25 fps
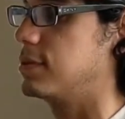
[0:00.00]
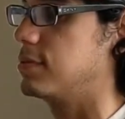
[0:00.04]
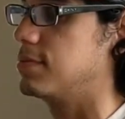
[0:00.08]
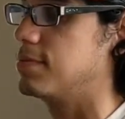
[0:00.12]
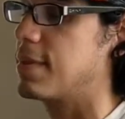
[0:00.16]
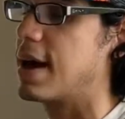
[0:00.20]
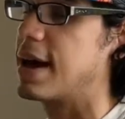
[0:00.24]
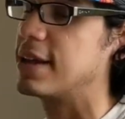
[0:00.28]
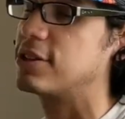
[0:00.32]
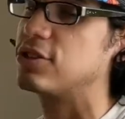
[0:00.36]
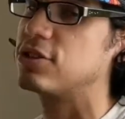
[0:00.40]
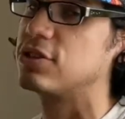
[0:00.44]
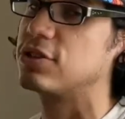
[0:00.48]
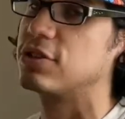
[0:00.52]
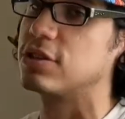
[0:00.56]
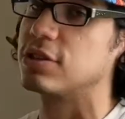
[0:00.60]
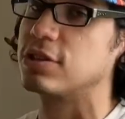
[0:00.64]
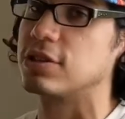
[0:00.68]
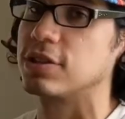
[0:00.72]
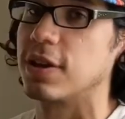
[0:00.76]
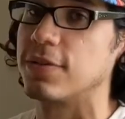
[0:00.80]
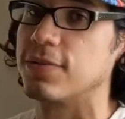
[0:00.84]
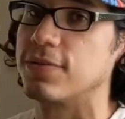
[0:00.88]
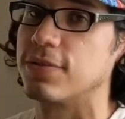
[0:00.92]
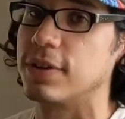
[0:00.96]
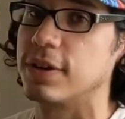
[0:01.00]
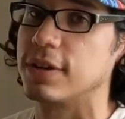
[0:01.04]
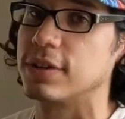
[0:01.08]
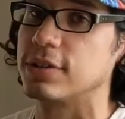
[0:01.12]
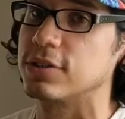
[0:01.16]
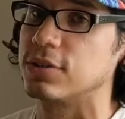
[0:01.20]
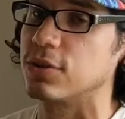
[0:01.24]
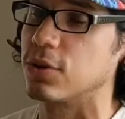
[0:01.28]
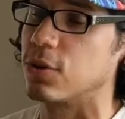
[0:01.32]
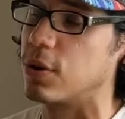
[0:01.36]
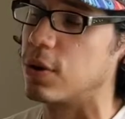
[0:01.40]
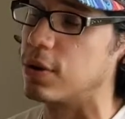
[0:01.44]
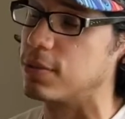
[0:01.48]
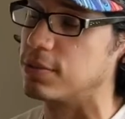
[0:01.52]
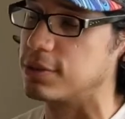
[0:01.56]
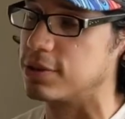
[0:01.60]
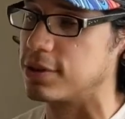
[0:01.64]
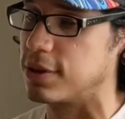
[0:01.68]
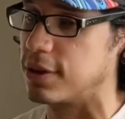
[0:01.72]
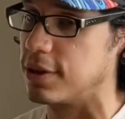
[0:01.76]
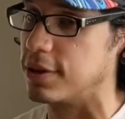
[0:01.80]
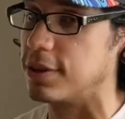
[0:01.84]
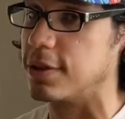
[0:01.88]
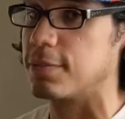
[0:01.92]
matches the suffix, or I'm sorry,